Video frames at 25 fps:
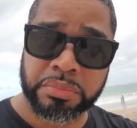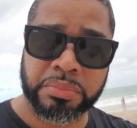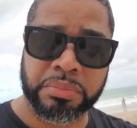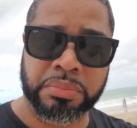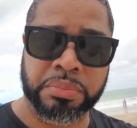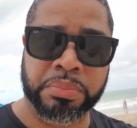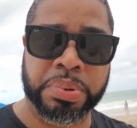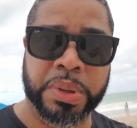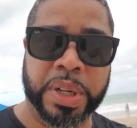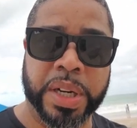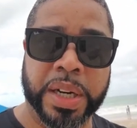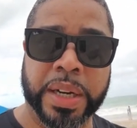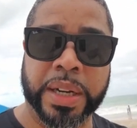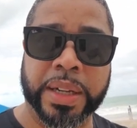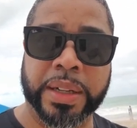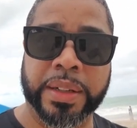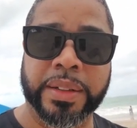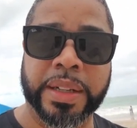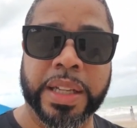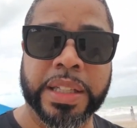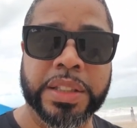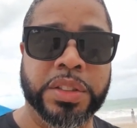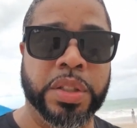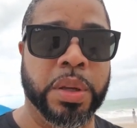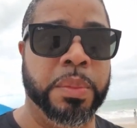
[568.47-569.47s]
but
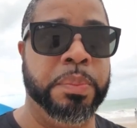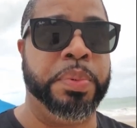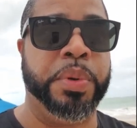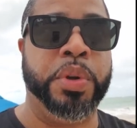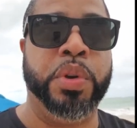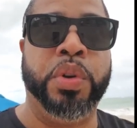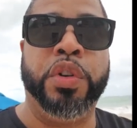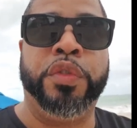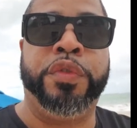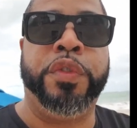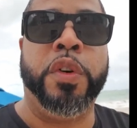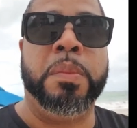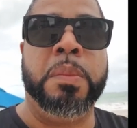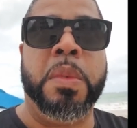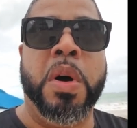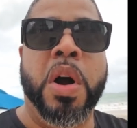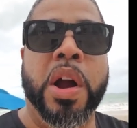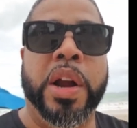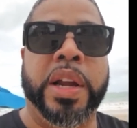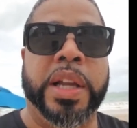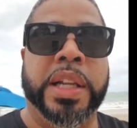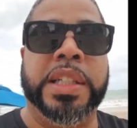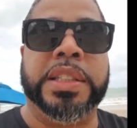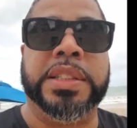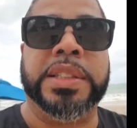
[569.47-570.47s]
it's a beautiful
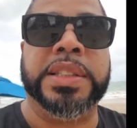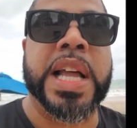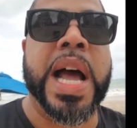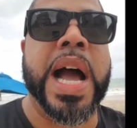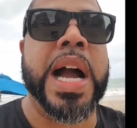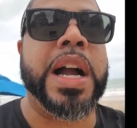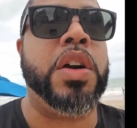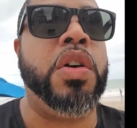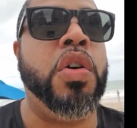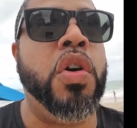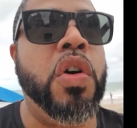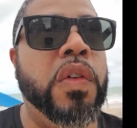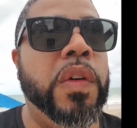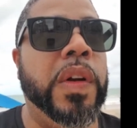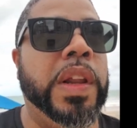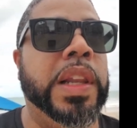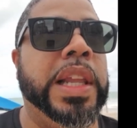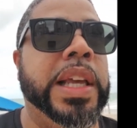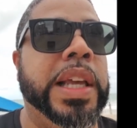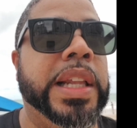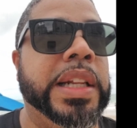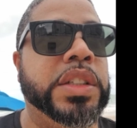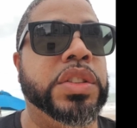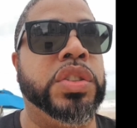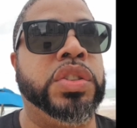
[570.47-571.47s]
market. It's not
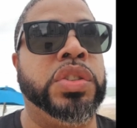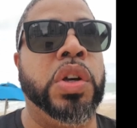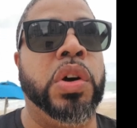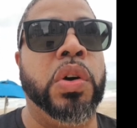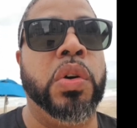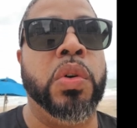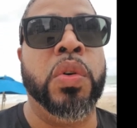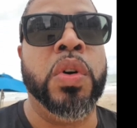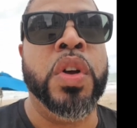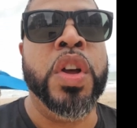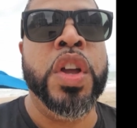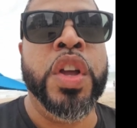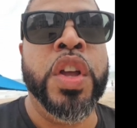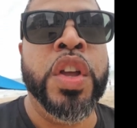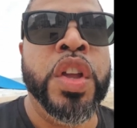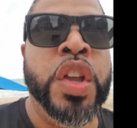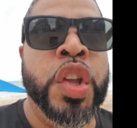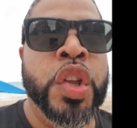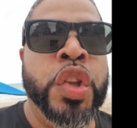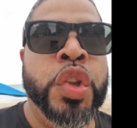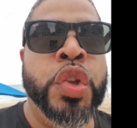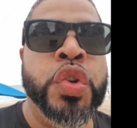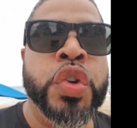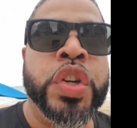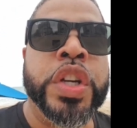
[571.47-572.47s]
correlated. So
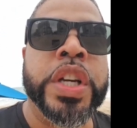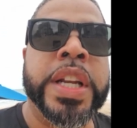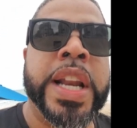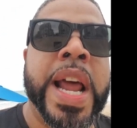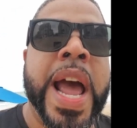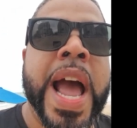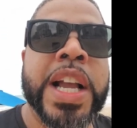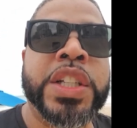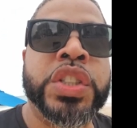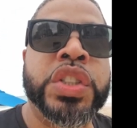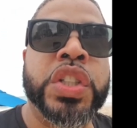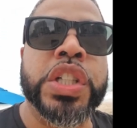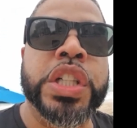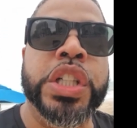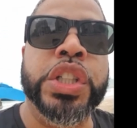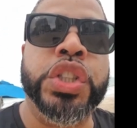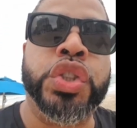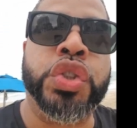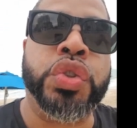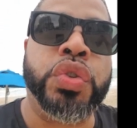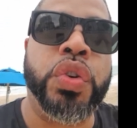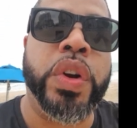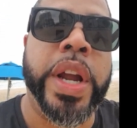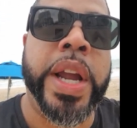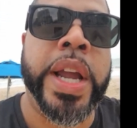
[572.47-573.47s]
you could actually
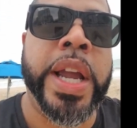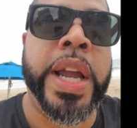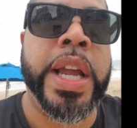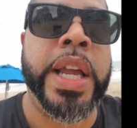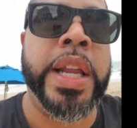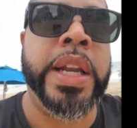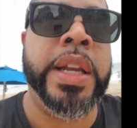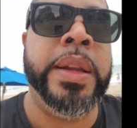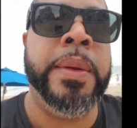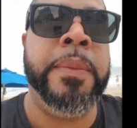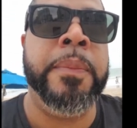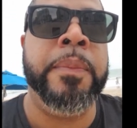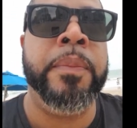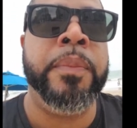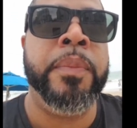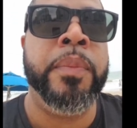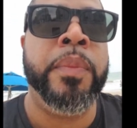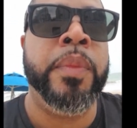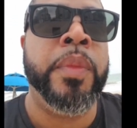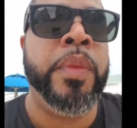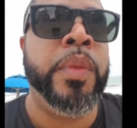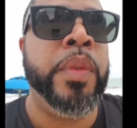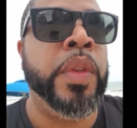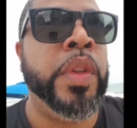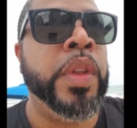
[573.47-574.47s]
trade
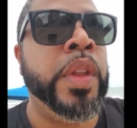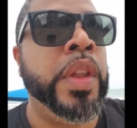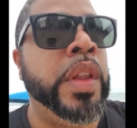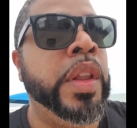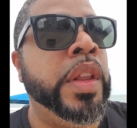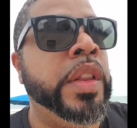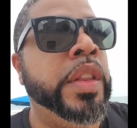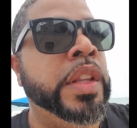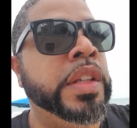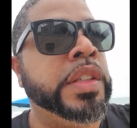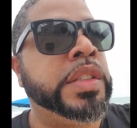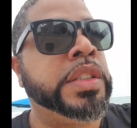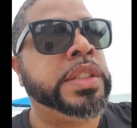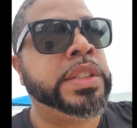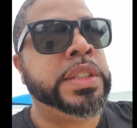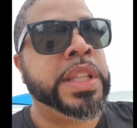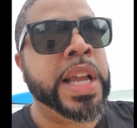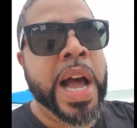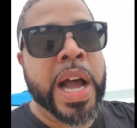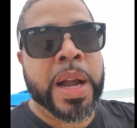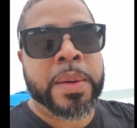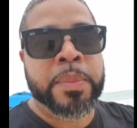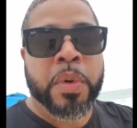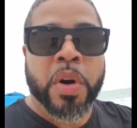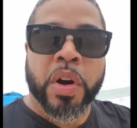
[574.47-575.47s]
the
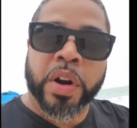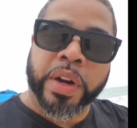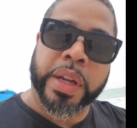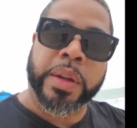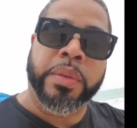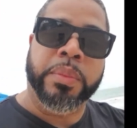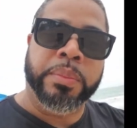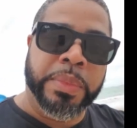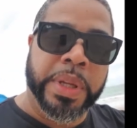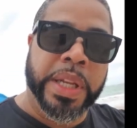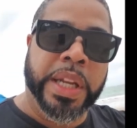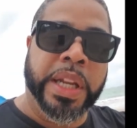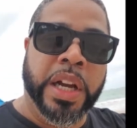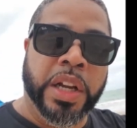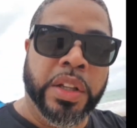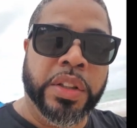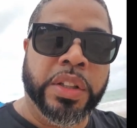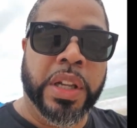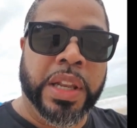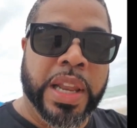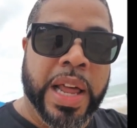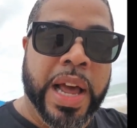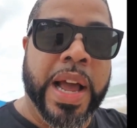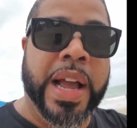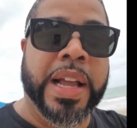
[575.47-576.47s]
stock market, meaning
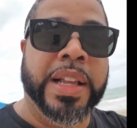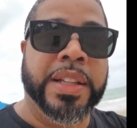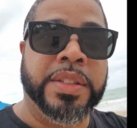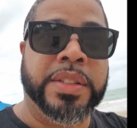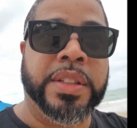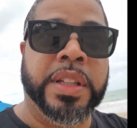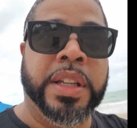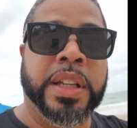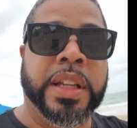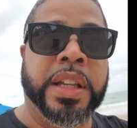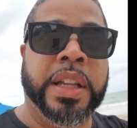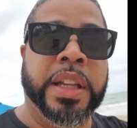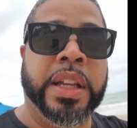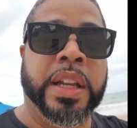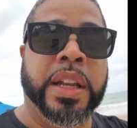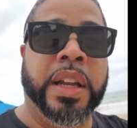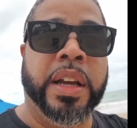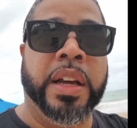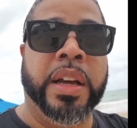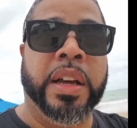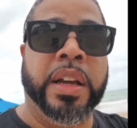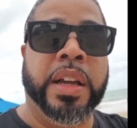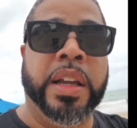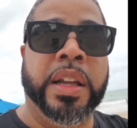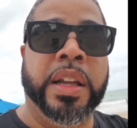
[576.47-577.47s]
underlines in, in, uh,